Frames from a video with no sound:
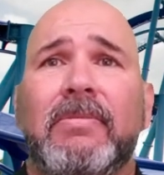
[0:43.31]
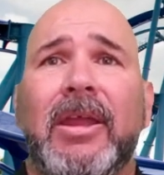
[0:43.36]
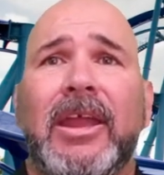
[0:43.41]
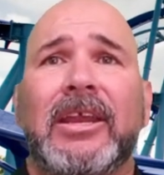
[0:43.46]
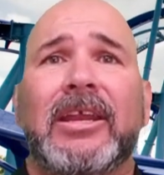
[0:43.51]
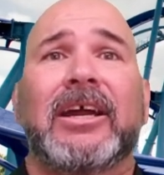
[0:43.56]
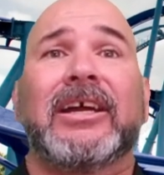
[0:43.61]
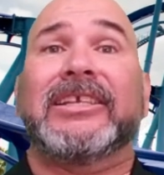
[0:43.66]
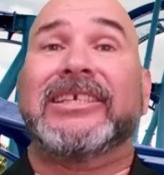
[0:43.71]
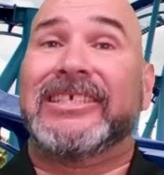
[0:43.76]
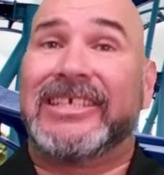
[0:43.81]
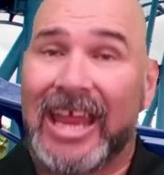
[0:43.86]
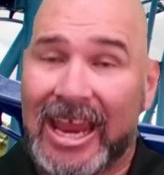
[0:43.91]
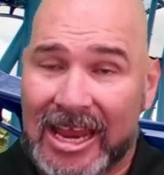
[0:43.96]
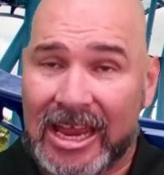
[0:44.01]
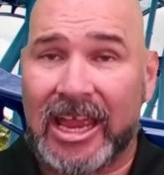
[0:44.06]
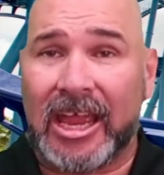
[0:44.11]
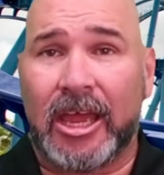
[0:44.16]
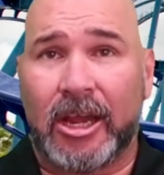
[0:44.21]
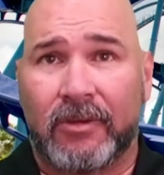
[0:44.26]
be made a
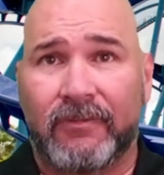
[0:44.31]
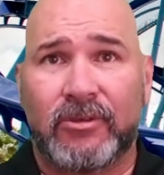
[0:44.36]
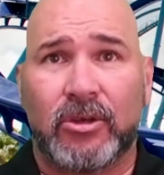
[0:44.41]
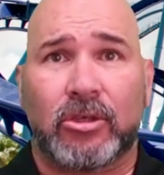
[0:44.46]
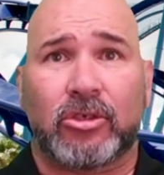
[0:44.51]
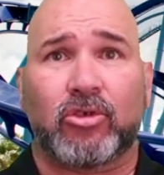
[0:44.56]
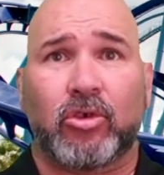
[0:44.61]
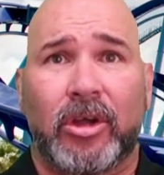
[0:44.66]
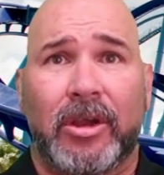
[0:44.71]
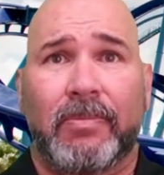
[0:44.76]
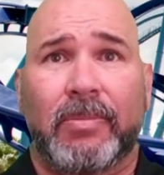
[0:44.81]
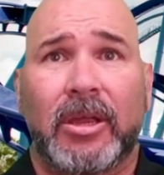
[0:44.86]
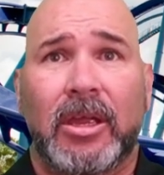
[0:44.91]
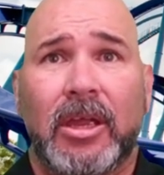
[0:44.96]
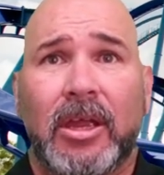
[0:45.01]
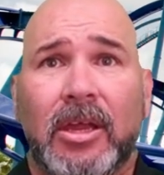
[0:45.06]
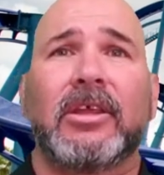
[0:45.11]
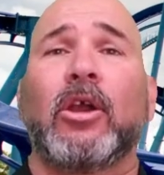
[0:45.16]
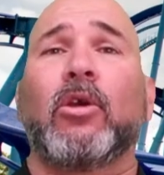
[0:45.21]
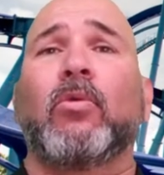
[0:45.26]
day ahead of your trip.
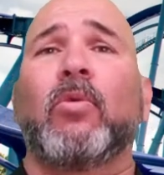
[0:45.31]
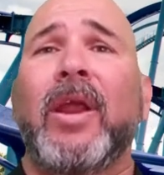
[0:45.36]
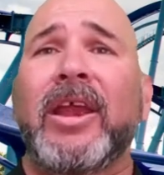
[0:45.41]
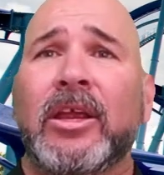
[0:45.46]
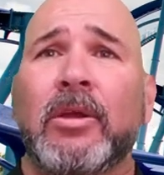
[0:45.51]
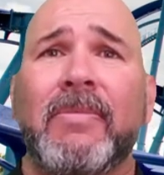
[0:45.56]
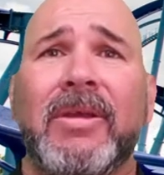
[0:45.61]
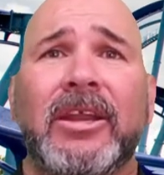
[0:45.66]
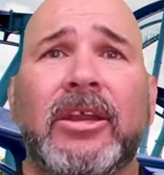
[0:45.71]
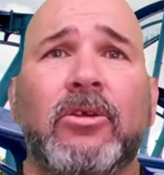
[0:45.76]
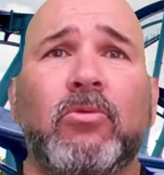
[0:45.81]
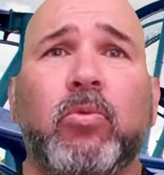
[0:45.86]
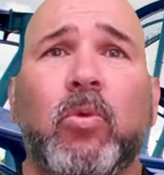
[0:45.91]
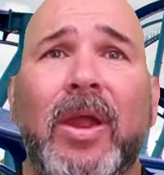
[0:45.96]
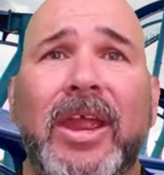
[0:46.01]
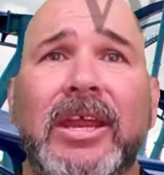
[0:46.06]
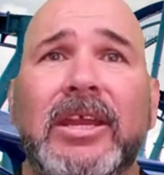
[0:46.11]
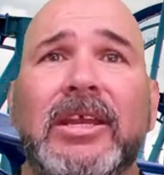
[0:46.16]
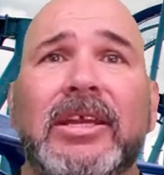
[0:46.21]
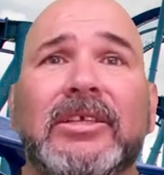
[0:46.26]
Their recommended
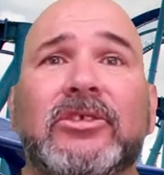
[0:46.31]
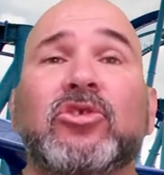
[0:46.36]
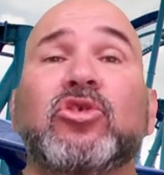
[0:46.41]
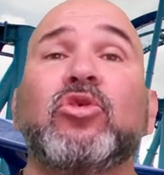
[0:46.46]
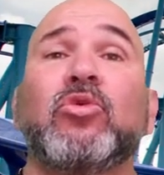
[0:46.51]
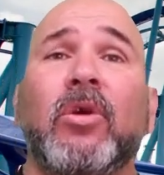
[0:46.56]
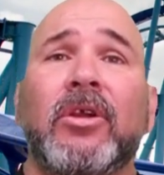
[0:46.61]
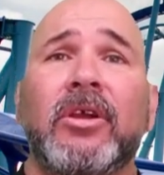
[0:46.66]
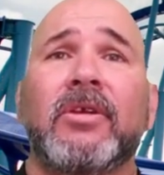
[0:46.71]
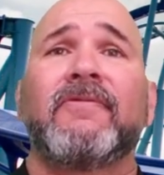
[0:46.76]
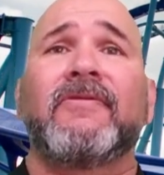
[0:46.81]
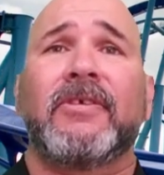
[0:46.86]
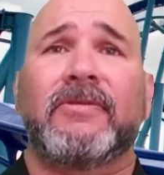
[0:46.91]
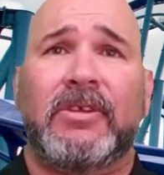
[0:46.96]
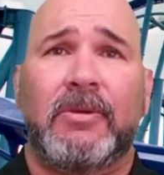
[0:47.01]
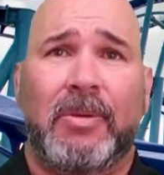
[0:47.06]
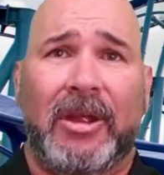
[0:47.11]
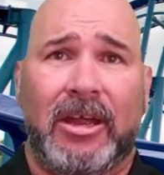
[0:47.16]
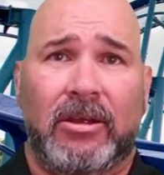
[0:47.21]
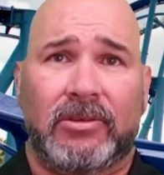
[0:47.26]
weight is
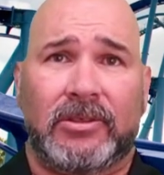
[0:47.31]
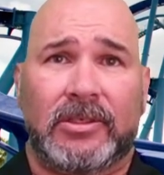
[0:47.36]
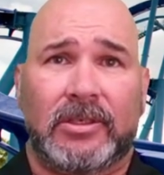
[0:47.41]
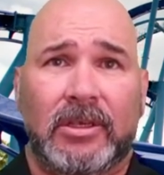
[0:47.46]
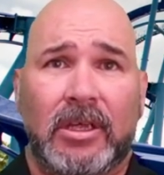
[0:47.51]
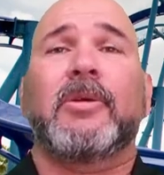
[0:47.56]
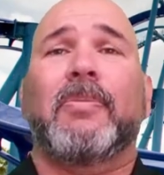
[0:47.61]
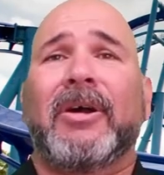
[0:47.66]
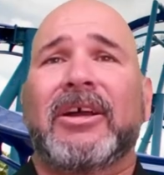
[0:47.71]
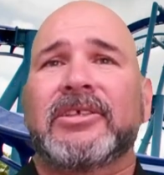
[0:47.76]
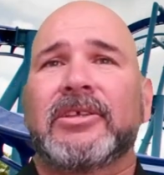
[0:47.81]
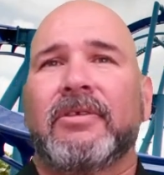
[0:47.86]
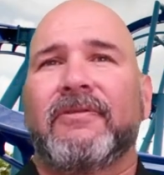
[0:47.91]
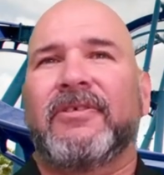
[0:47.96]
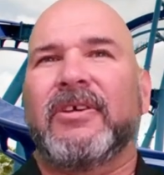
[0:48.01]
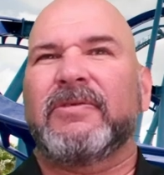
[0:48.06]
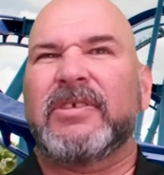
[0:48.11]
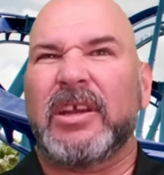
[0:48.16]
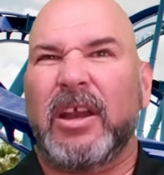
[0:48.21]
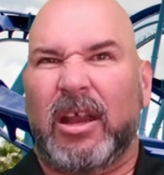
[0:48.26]
250 pounds. A deposit
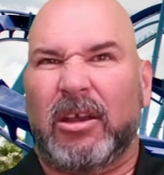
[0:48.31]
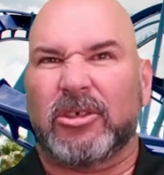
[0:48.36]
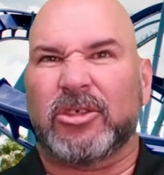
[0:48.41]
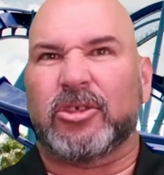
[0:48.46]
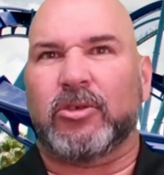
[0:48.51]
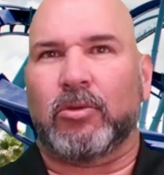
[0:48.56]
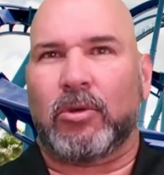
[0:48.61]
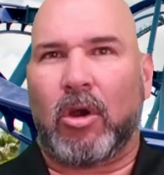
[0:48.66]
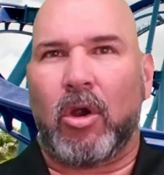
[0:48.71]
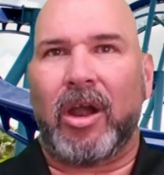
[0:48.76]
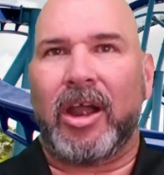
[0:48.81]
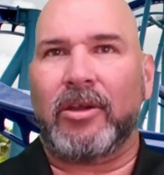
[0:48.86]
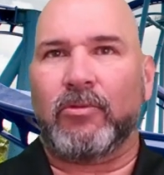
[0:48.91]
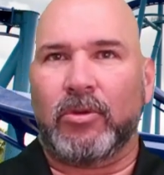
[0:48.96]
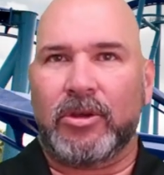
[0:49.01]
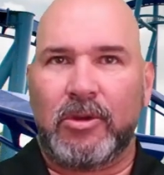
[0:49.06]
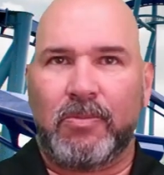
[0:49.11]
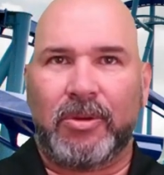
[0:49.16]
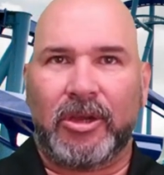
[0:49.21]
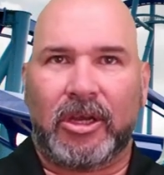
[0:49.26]
of $50 is required
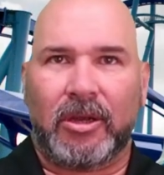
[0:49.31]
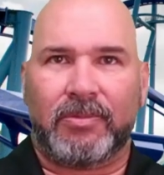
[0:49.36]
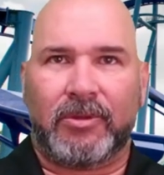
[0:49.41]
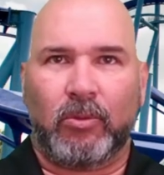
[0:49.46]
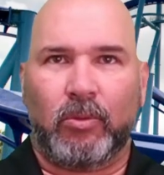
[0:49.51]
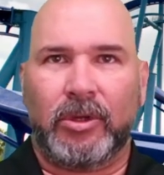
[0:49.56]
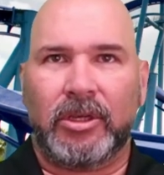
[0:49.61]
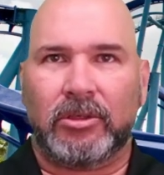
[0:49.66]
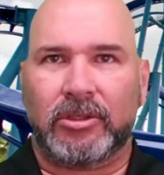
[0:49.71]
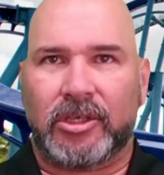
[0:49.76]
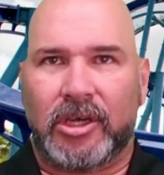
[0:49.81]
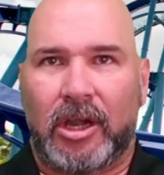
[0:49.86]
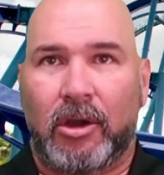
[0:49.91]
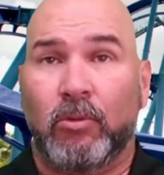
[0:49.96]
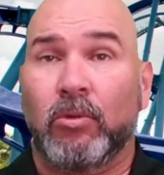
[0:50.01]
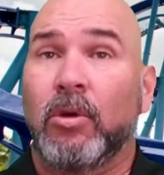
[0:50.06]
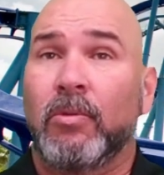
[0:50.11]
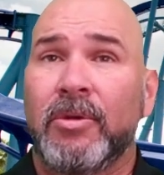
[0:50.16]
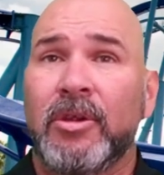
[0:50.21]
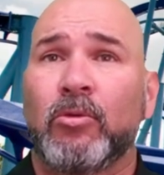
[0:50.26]
when you pick up the wheelchair
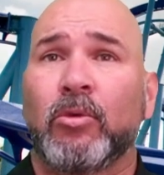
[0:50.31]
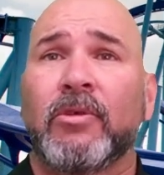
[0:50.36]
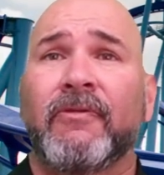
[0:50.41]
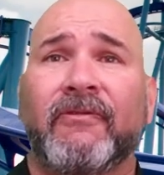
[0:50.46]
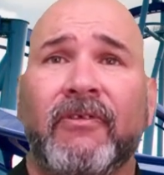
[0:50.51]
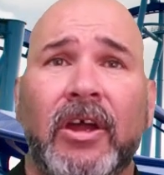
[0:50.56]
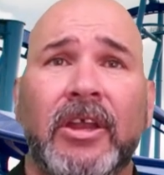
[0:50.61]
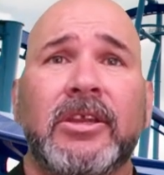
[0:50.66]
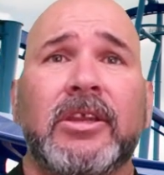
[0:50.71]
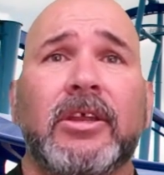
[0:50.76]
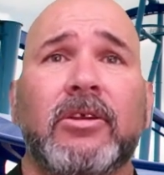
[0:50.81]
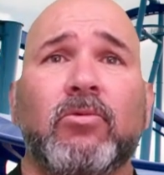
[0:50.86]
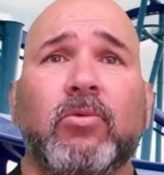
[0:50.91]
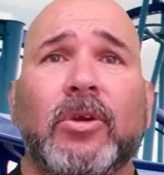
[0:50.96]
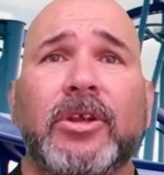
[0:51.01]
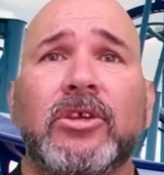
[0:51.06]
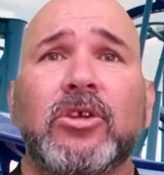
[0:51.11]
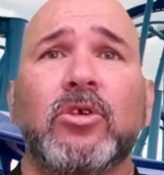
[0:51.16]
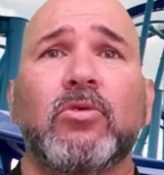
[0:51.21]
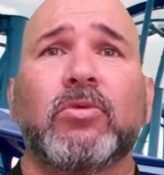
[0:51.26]
and will be refunded
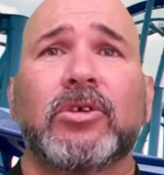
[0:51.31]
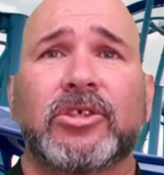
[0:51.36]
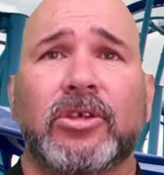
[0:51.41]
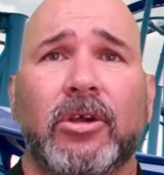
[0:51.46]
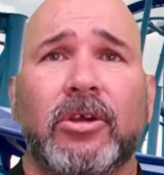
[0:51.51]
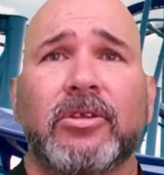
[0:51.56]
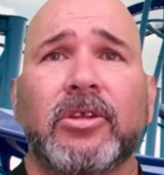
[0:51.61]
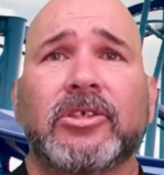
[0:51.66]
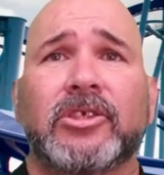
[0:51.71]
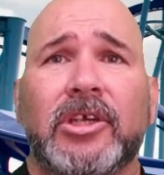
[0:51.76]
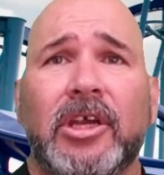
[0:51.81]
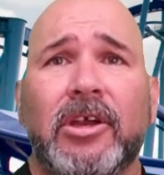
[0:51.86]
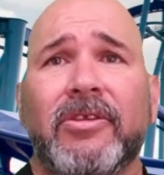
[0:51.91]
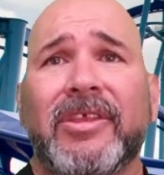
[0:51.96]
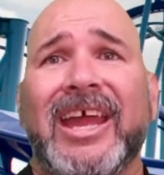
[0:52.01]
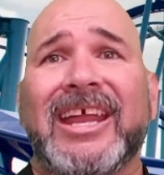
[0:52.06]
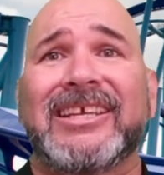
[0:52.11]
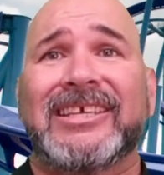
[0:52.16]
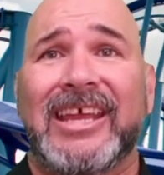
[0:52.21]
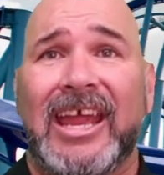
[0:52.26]
when you return the chair
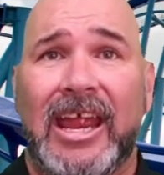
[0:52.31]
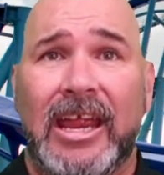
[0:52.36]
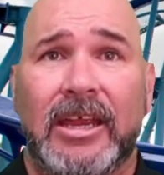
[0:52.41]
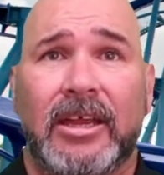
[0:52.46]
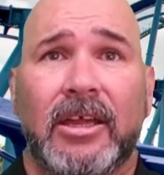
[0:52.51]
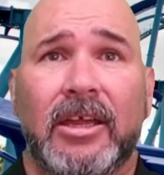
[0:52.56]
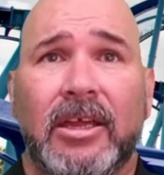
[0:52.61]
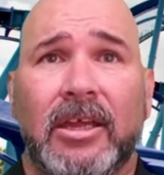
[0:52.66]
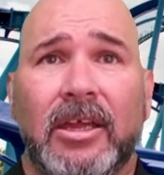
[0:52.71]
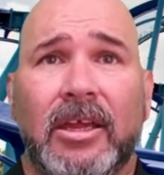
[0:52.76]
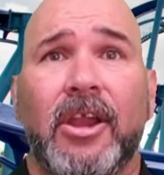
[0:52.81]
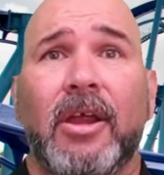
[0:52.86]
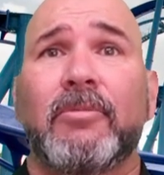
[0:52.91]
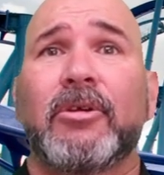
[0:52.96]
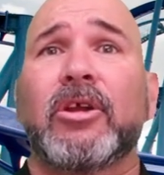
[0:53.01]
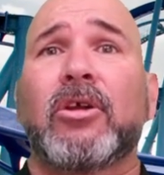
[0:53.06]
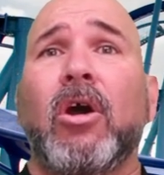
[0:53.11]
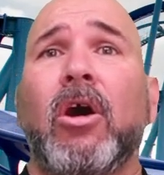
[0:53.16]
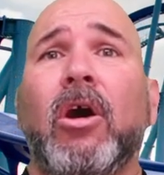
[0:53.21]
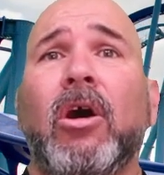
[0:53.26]
that day. The
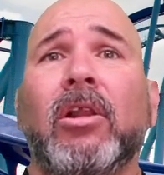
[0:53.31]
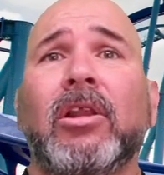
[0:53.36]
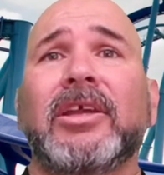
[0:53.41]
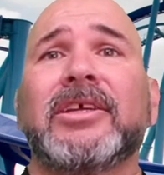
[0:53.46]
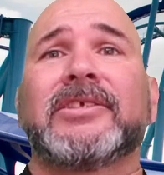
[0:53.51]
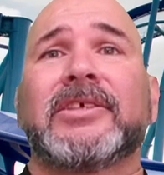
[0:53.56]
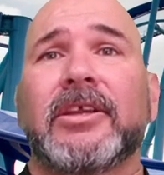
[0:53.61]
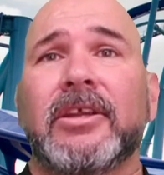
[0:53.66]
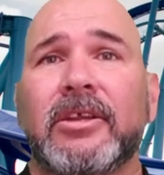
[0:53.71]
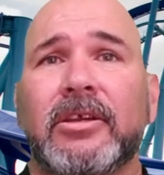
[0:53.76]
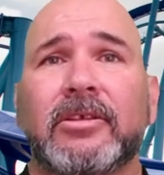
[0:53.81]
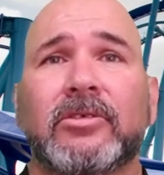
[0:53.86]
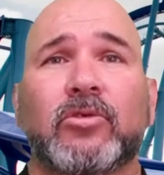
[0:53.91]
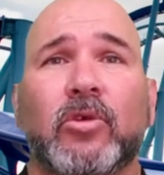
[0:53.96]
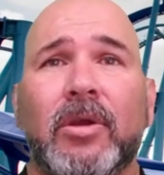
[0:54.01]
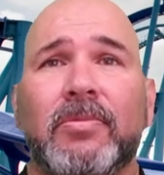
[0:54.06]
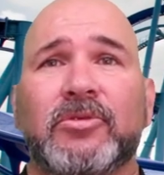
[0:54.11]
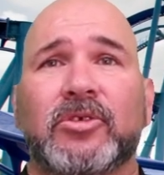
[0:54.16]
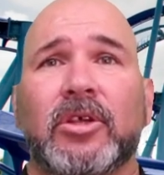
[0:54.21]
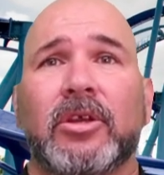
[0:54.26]
number to call is in the
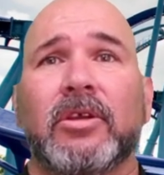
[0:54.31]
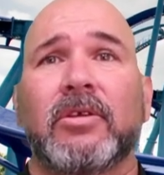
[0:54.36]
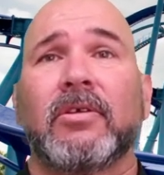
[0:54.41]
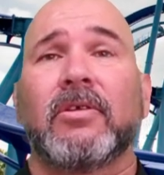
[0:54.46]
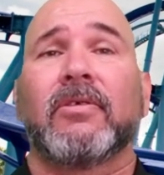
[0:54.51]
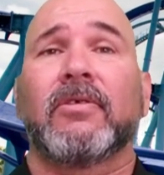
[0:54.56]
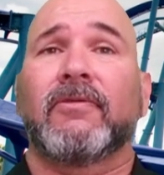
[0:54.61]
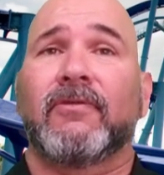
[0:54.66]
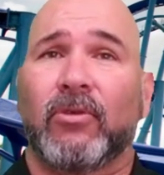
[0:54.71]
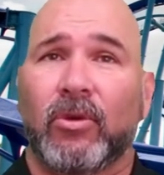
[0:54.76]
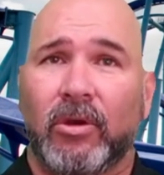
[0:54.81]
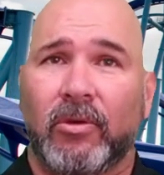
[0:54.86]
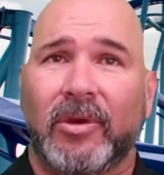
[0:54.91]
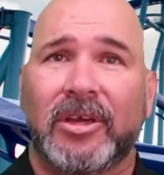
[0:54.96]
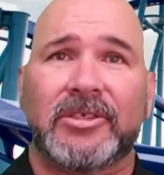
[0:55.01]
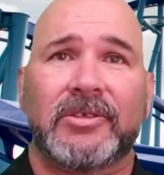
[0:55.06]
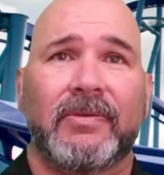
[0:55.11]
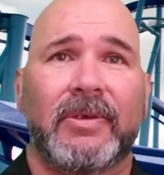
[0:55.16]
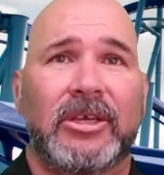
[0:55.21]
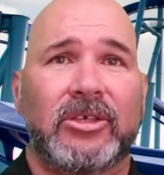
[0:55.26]
description for a
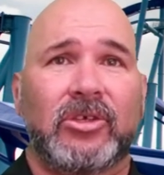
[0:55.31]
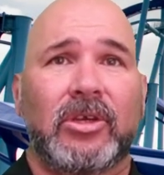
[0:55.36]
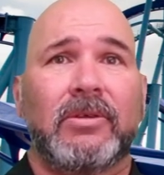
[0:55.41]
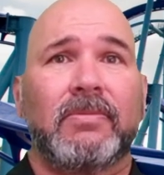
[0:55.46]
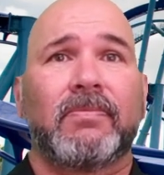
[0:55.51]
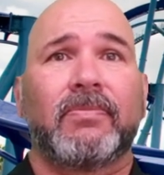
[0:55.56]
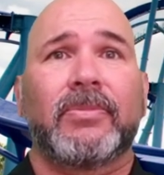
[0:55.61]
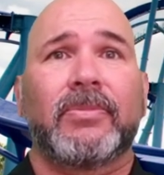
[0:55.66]
reservation.